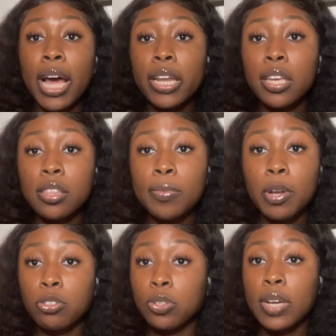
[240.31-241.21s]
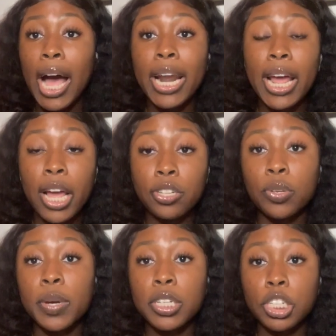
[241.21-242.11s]
gotta get them notes. You gotta
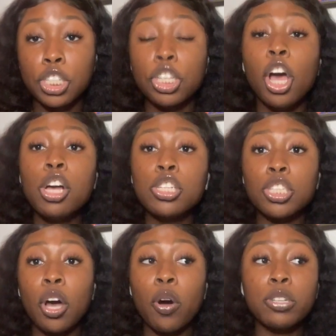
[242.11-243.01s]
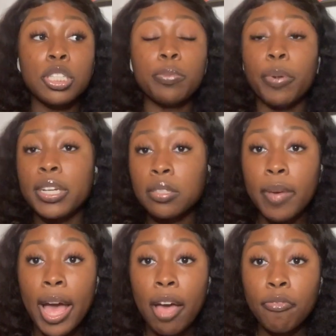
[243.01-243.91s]
ask questions. So just bring
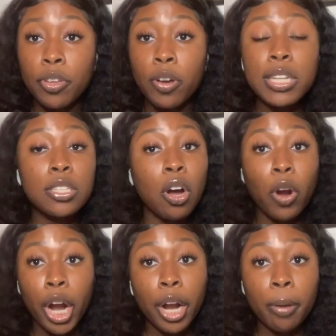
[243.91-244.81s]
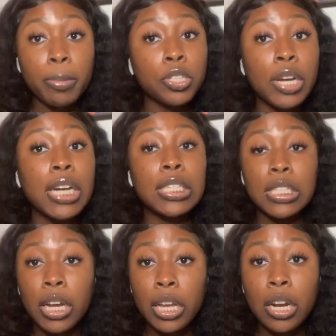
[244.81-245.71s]
some Advil. It's gonna hurt, but you gotta
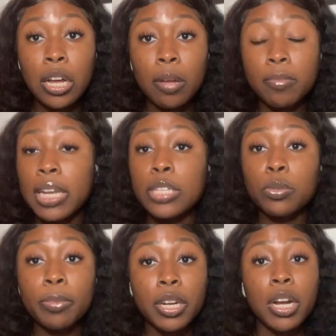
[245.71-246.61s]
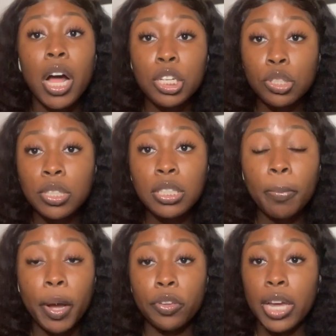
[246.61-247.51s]
suck it up. That's what being a college student is
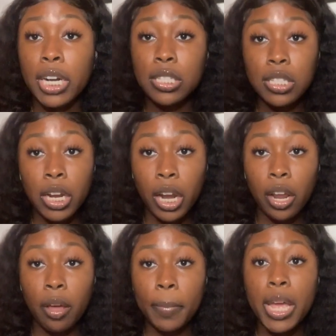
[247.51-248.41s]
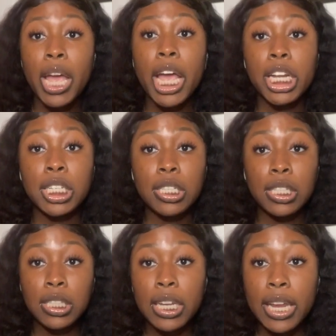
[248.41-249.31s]
about. You gotta suck it up and
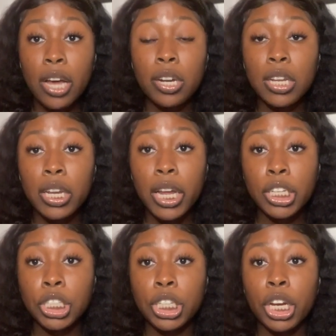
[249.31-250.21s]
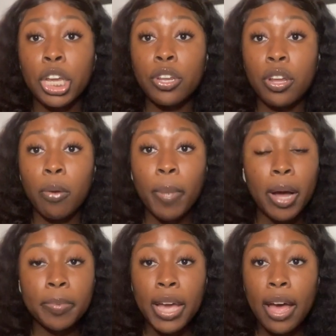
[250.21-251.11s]
just sit down in the lecture and, you know,
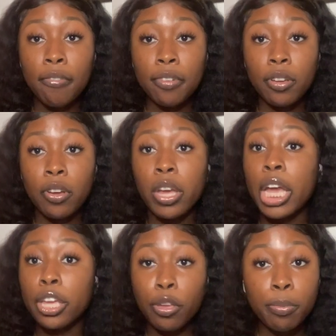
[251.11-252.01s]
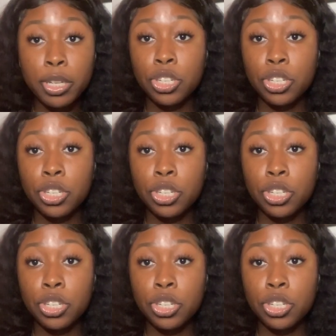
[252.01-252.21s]
pop your Advil and you be